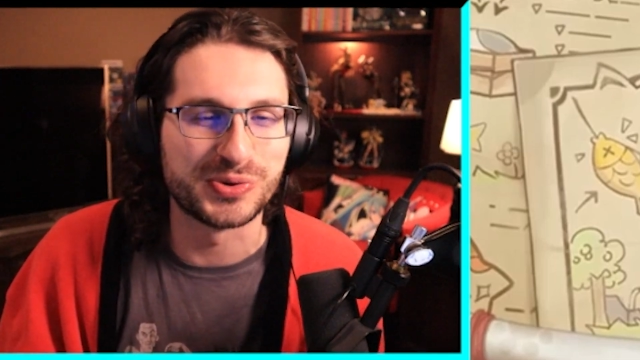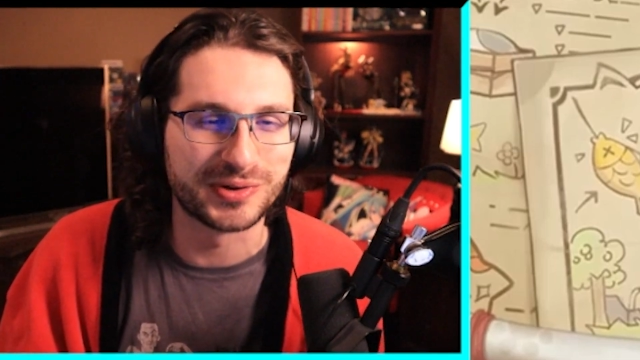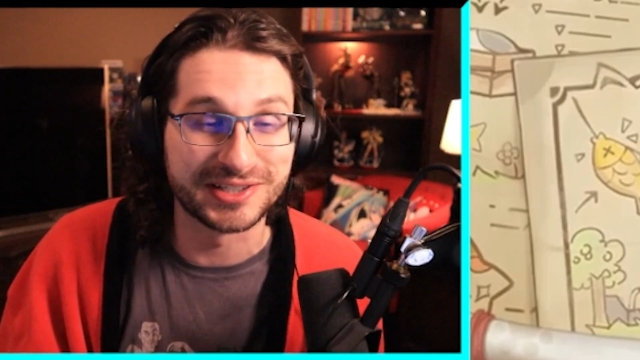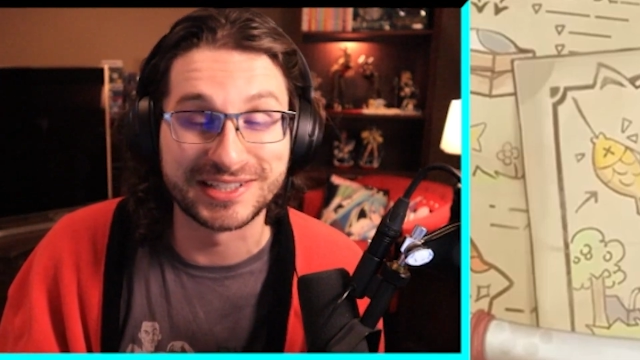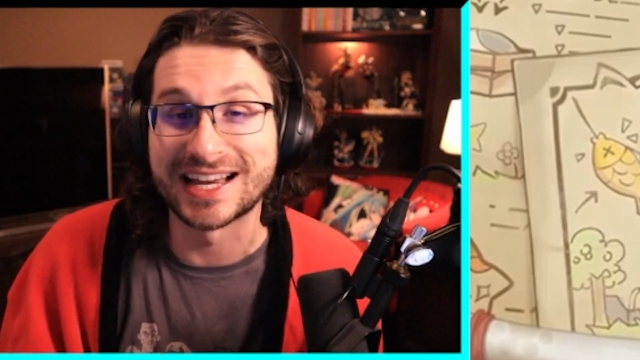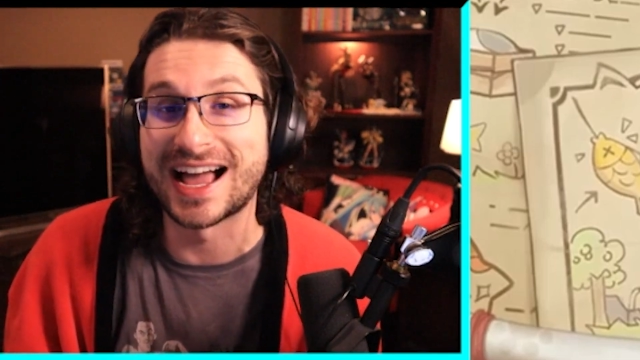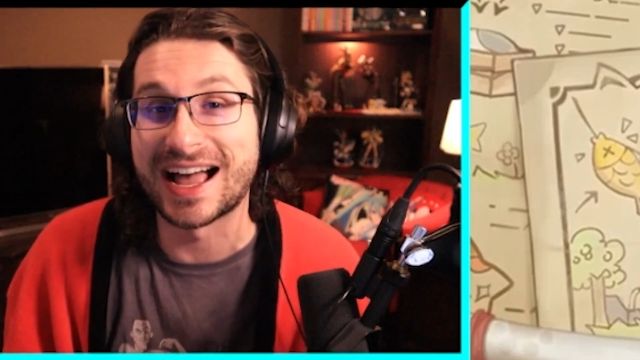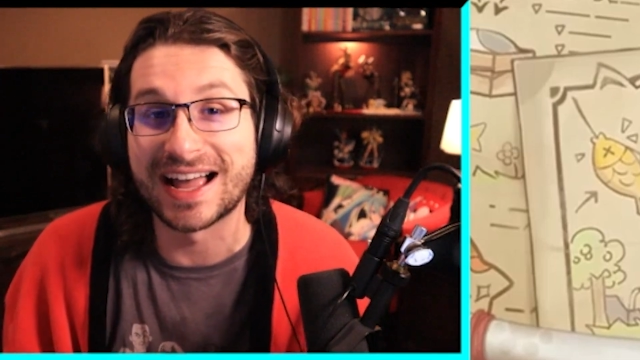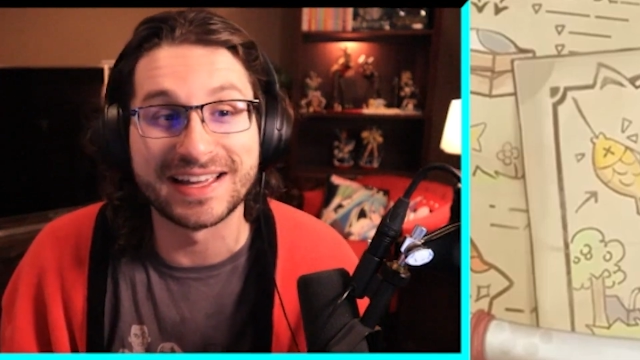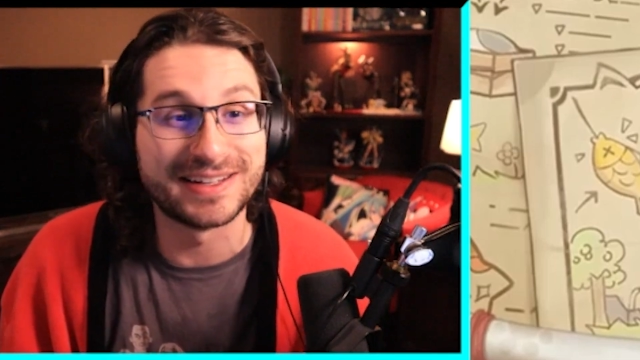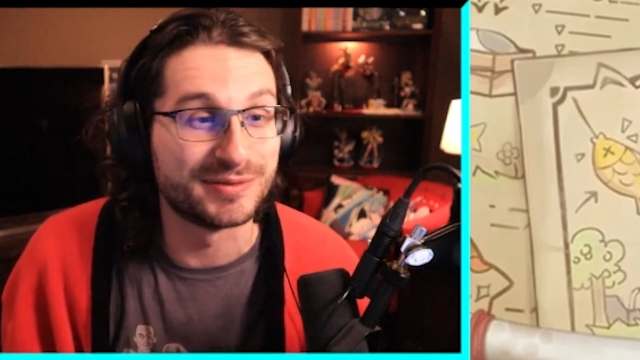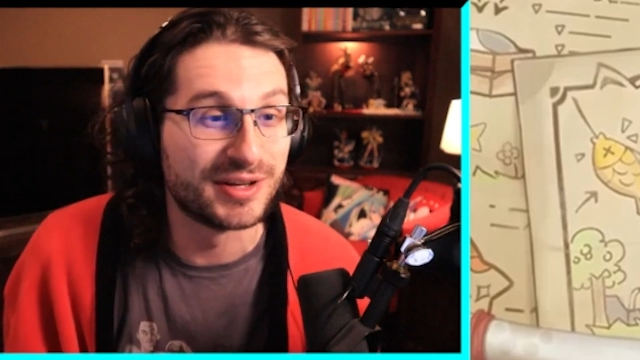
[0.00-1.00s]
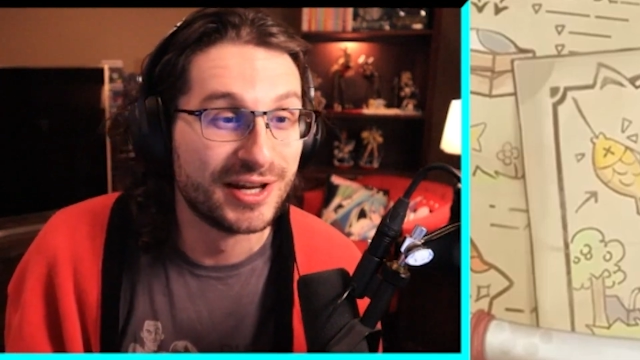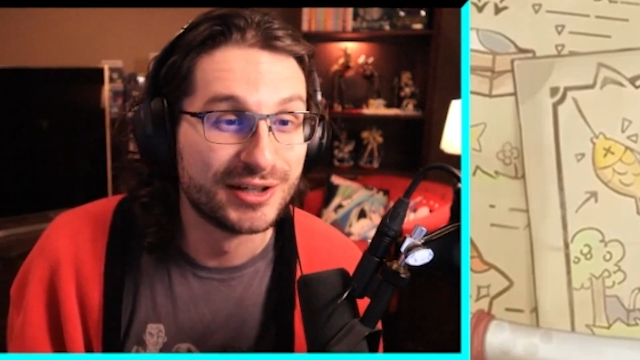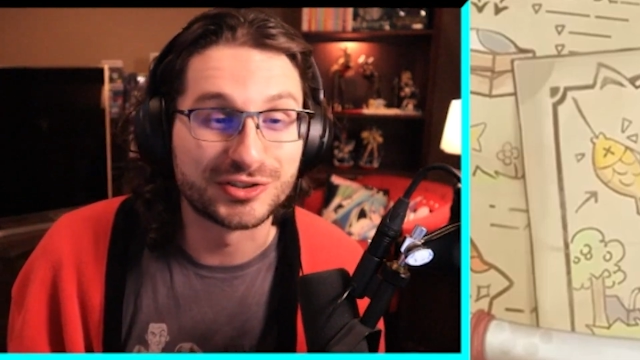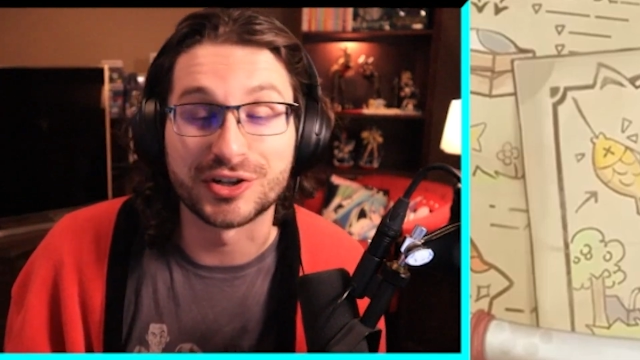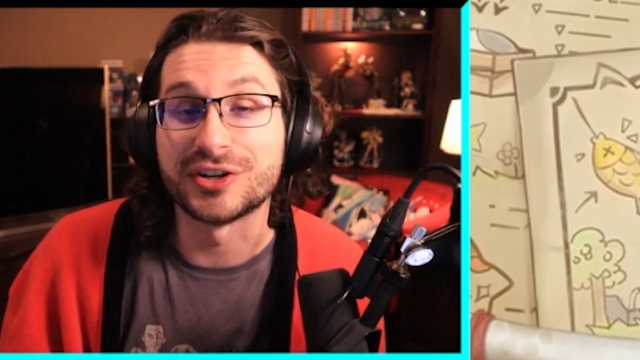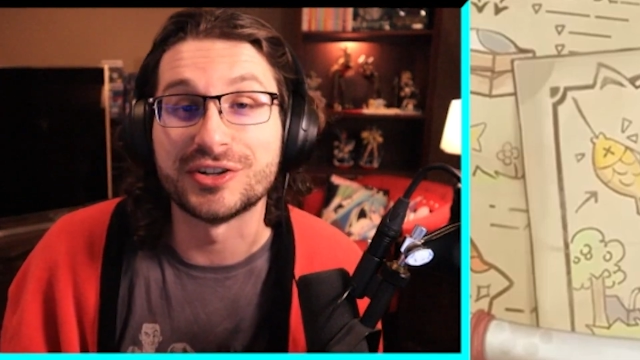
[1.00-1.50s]
where you can hide and
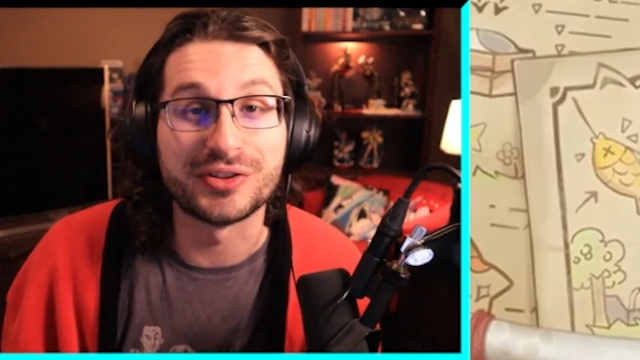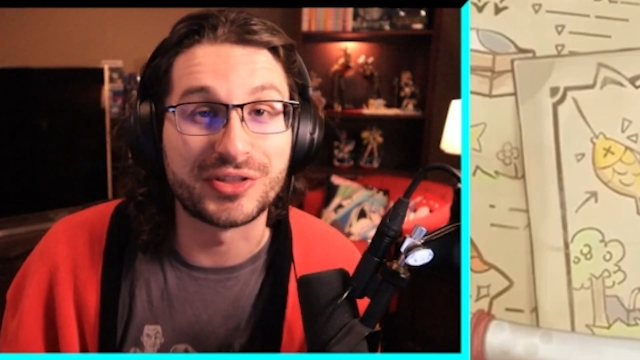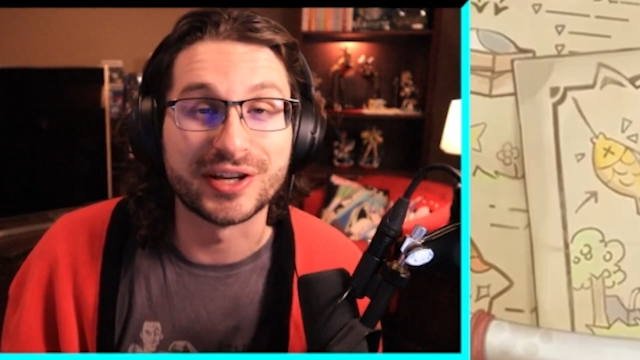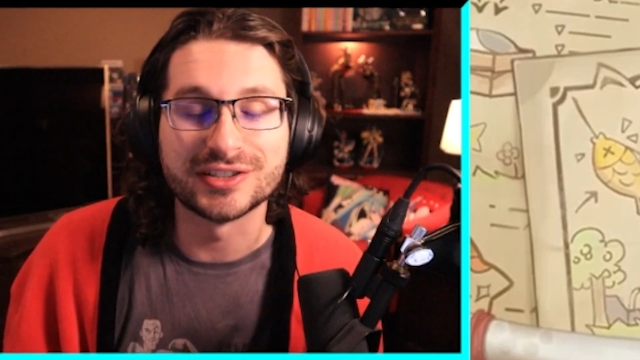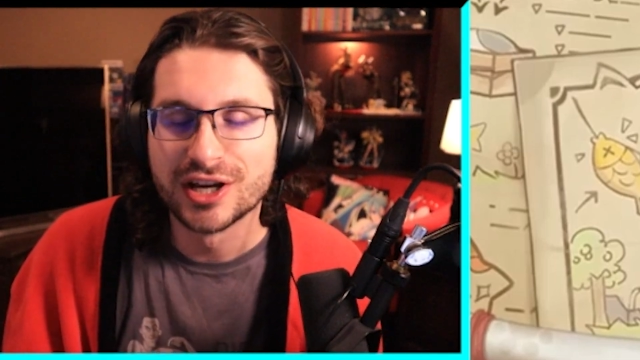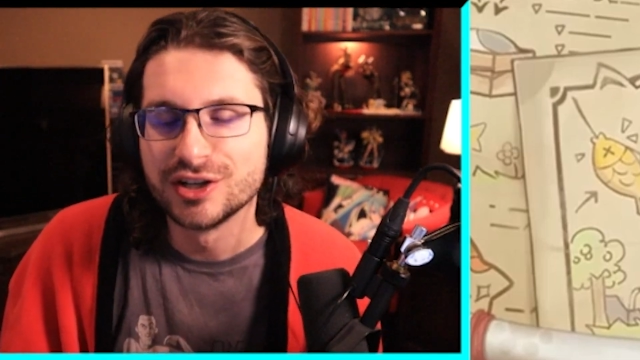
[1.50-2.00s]
turn into things.